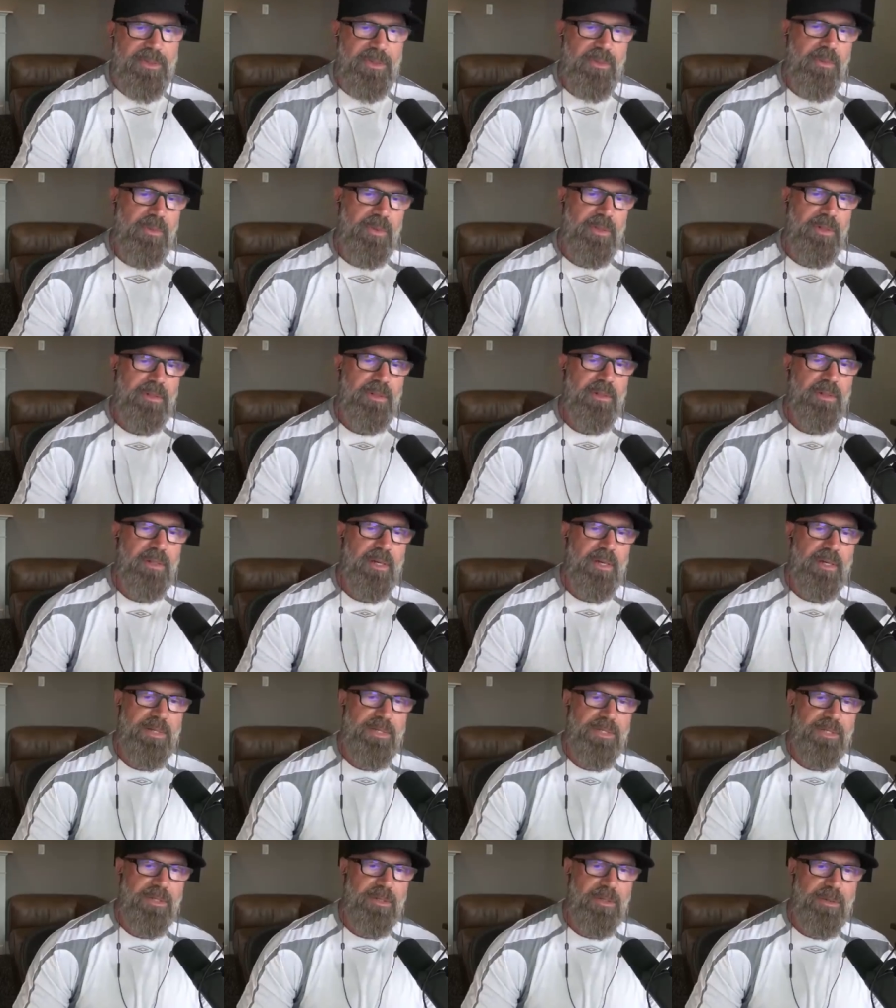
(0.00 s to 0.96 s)
I want you
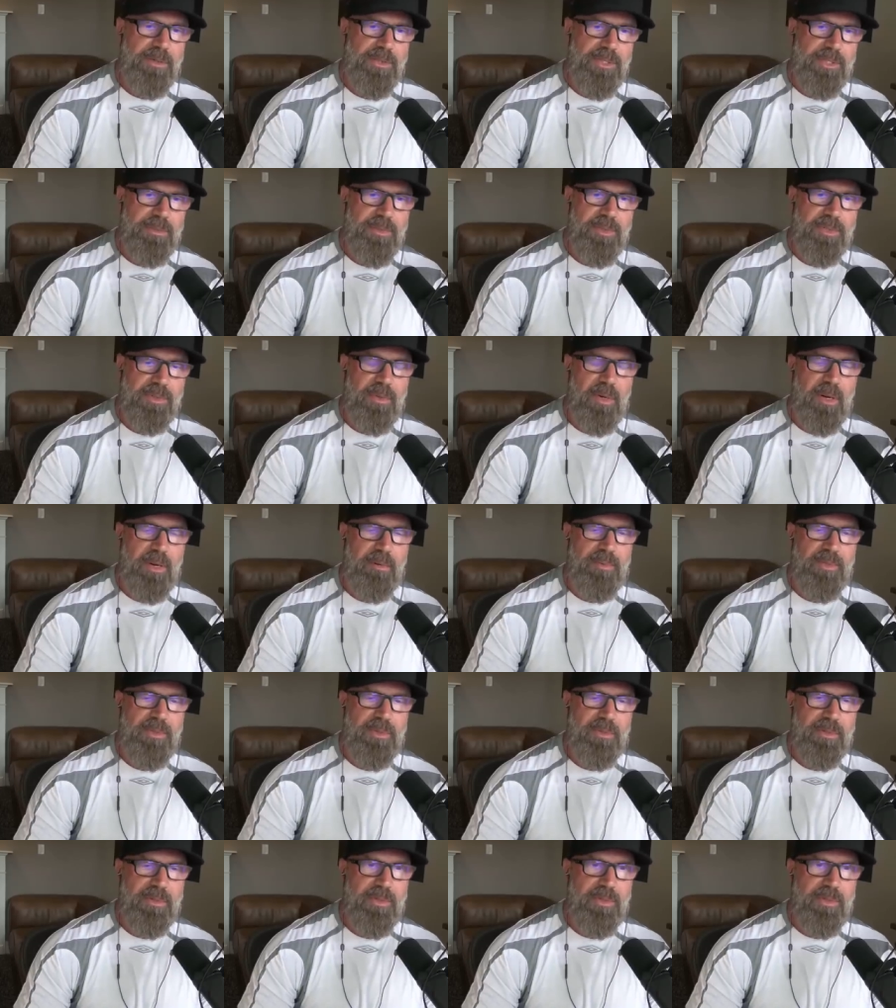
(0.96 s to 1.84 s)
guys to go subscribe to it,